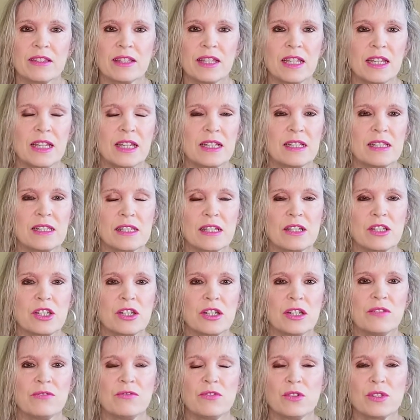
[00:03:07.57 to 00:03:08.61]
He is such
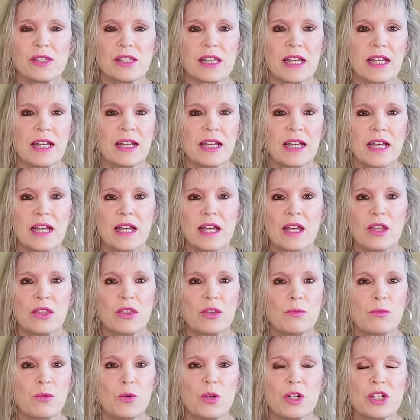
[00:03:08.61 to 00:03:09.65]
an influence that the
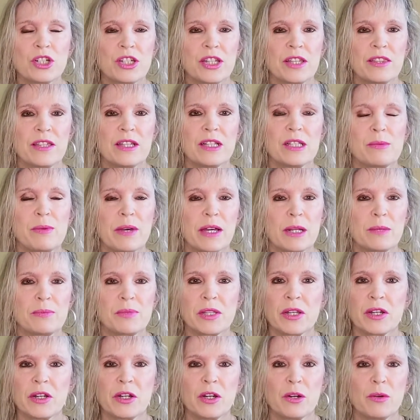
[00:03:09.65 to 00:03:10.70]
more she thinks about
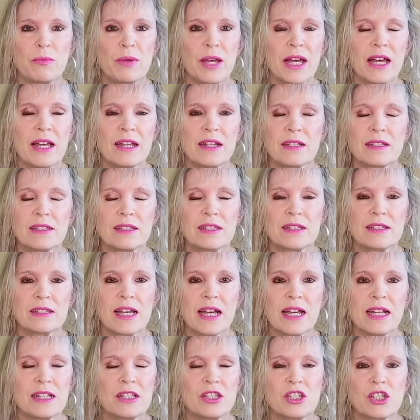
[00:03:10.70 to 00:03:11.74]
upsetting her dad,
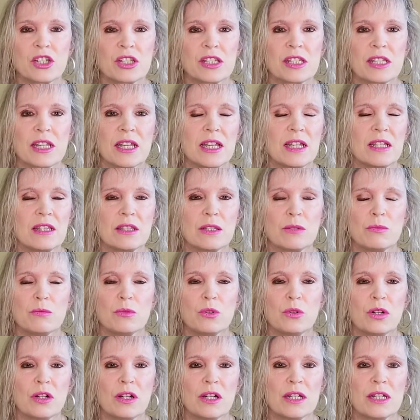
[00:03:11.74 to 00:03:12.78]
it's just like the
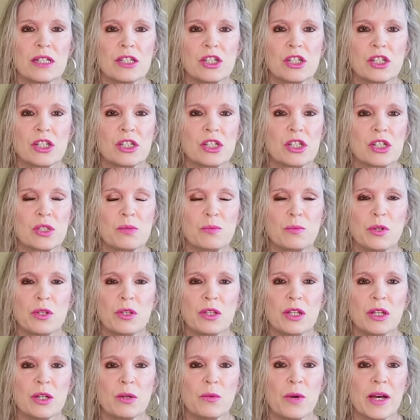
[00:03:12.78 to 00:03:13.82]
more she's just
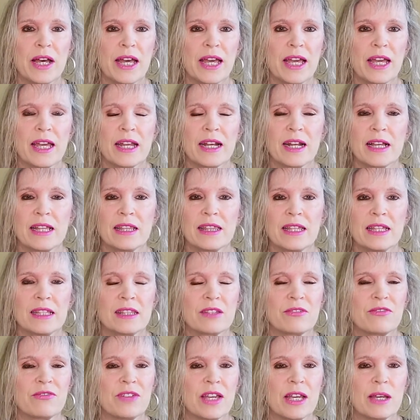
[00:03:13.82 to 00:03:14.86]
pulling away. And I think
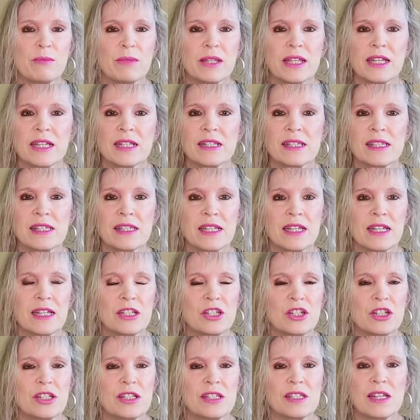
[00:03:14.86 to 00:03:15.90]
the family can see
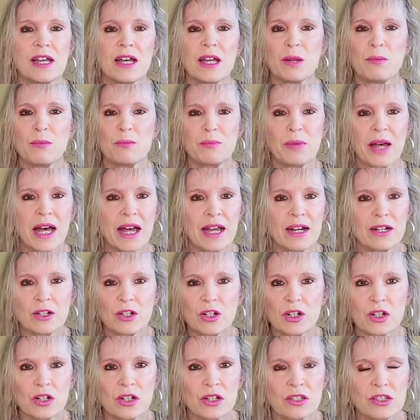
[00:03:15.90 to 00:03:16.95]
it. She's not a bad
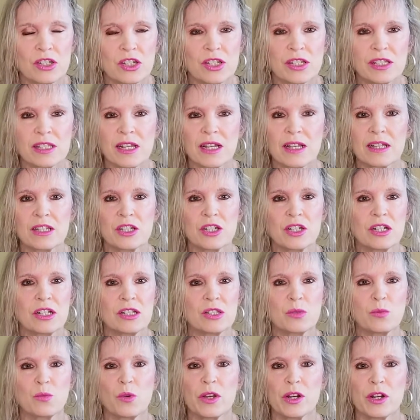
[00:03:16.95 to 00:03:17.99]
girl. She
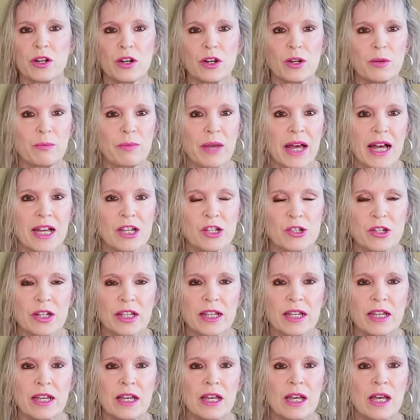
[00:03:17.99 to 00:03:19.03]
doesn't want to hurt
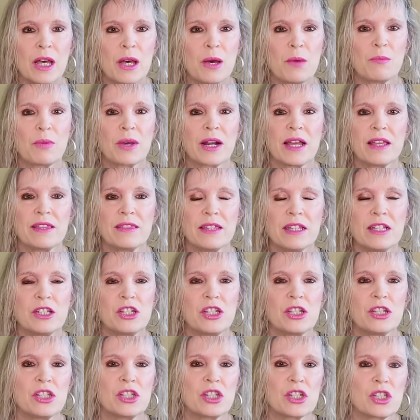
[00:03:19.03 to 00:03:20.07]
Patrick, but I think
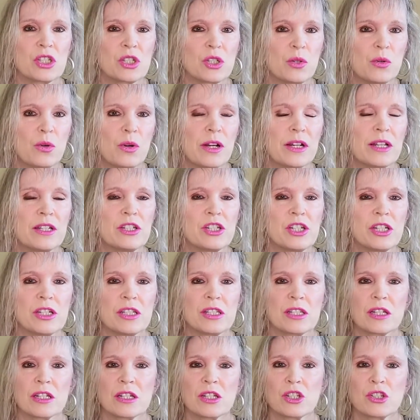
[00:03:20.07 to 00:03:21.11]
she's just torn and she's
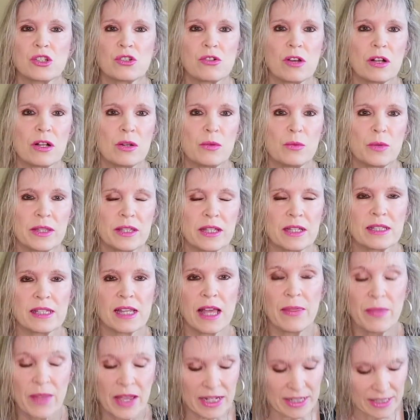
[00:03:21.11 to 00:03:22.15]
going to struggle with this.
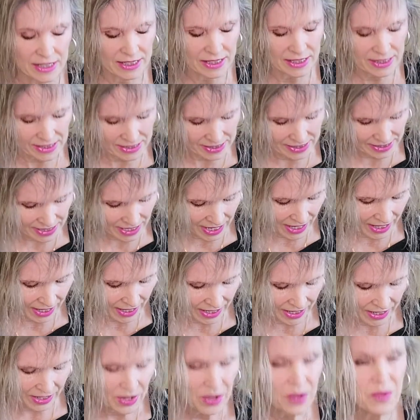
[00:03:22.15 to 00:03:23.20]
And they did
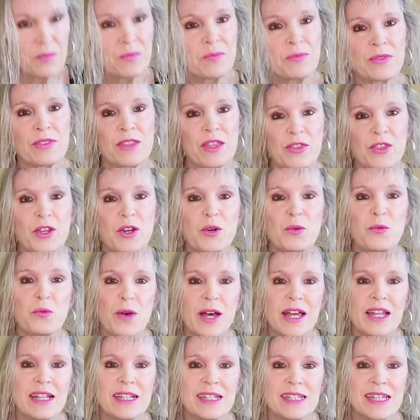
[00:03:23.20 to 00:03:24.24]
say that their
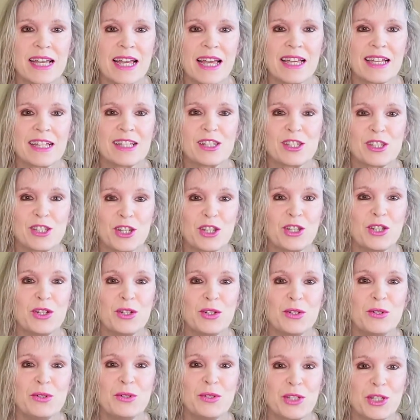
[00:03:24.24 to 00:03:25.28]
wedding day is
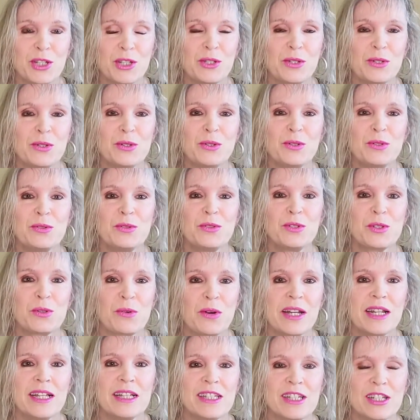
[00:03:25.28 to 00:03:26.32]

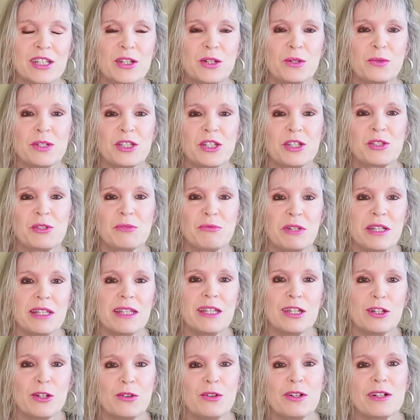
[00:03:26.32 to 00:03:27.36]
2/2/22, which is
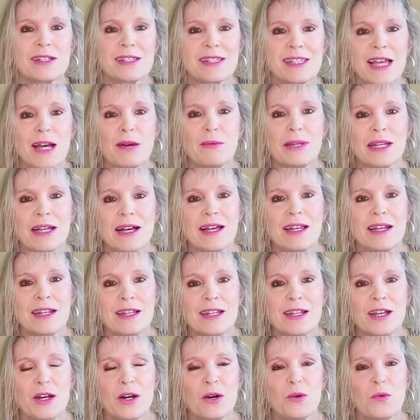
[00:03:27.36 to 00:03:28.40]
really cool because now we kind of
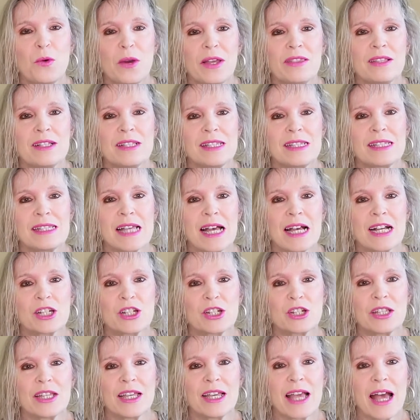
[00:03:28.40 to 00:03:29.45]
know when this is
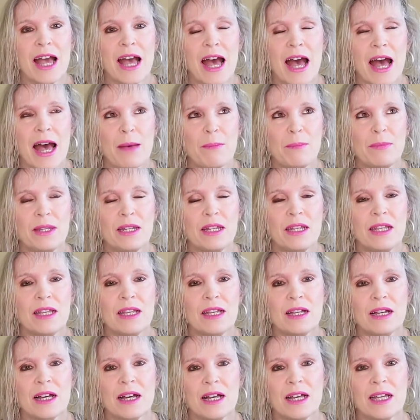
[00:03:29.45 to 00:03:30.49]
actually
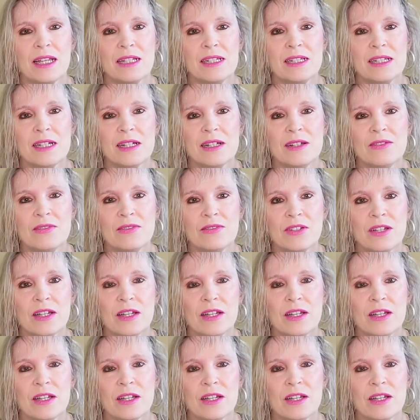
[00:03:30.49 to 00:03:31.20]
happening, kind of.